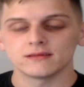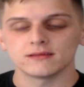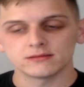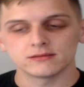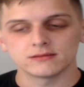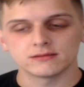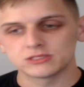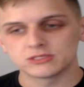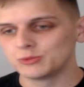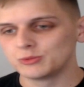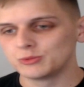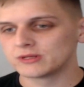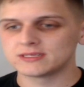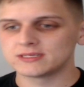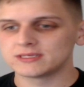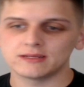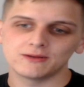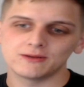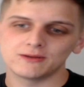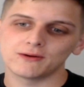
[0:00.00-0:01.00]
the Super
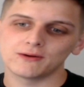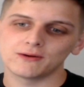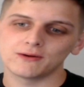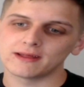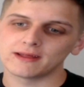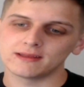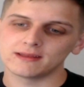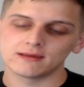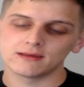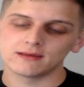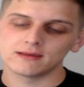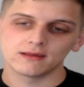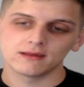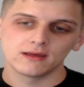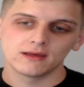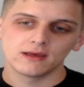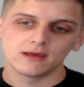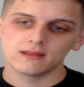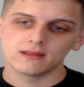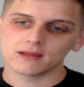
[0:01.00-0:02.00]
Nintendo, I had
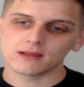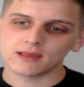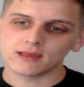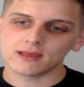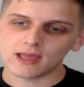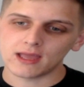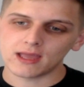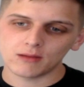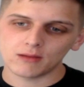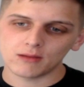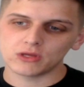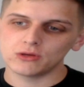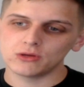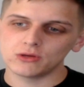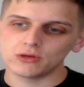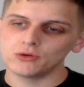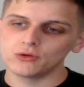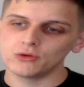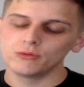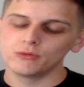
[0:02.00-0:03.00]
the
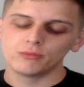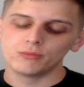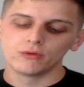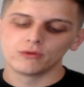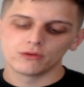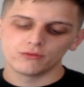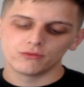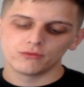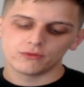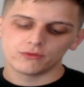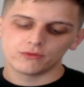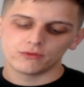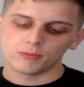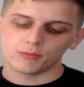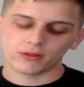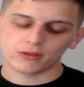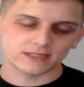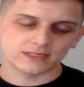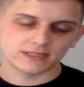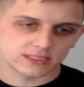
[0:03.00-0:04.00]
GameCube, the
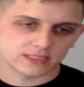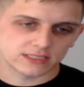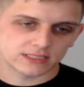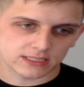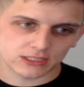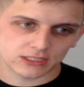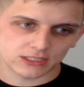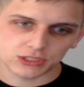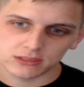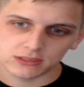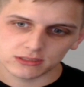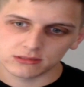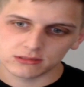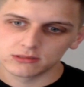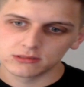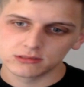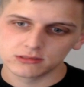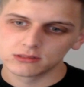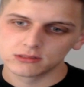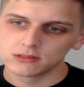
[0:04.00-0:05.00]
PlayStation,
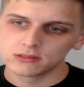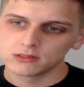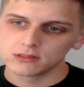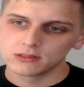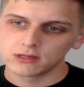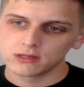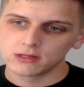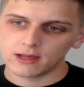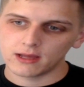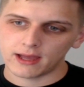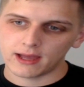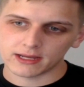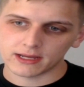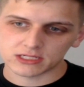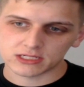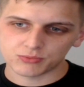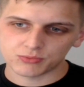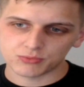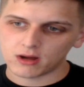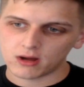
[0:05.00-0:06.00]

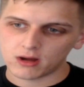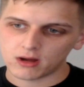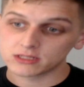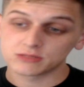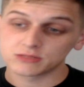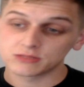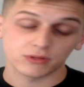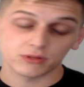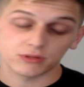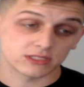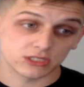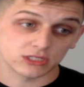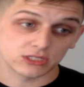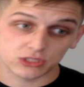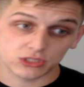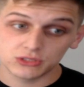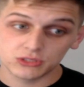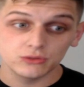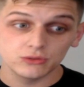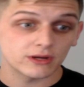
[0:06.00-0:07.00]
Xbox, PlayStation
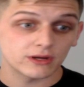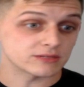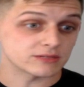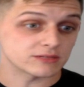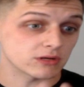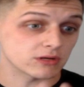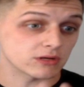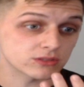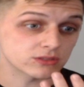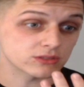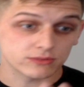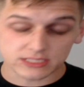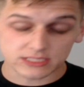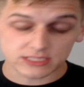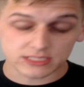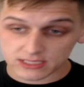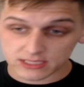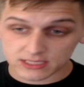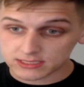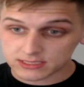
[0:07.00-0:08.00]
2, Xbox
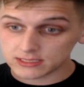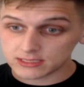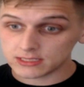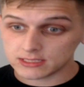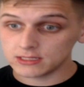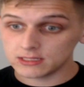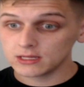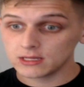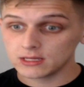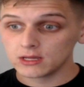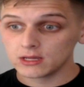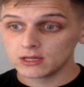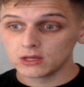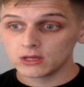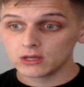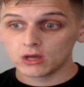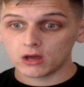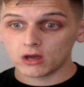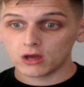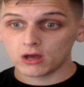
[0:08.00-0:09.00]
360,
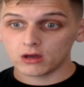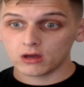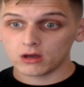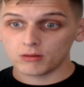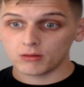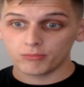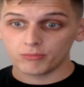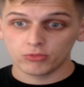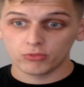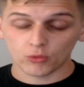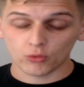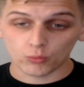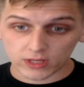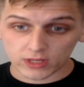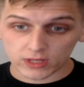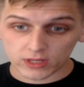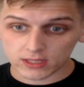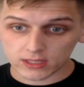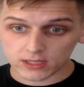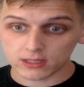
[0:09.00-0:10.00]
the
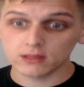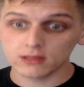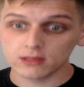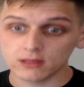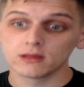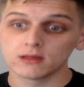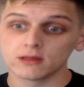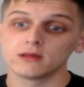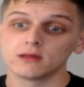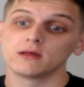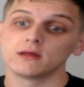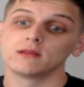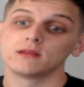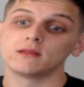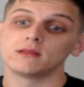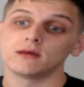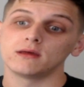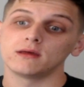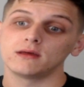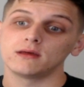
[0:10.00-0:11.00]
Wii,
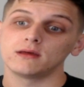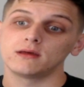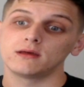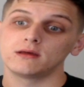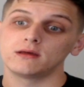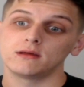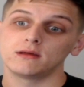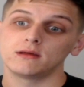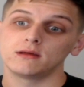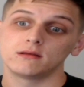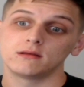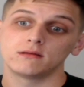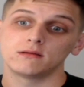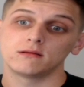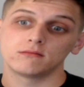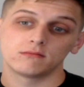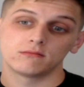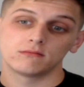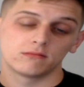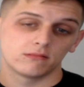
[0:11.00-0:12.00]
then
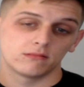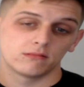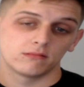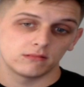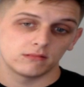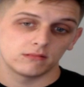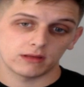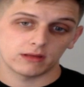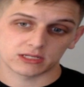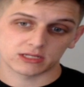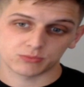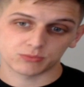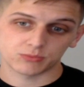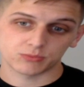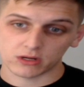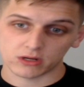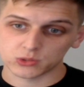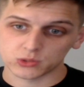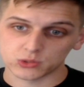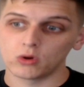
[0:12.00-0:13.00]

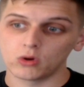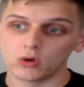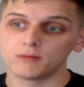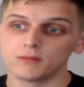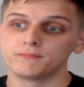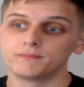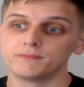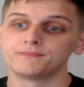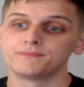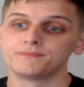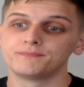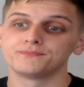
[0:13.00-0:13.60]
Xbox One.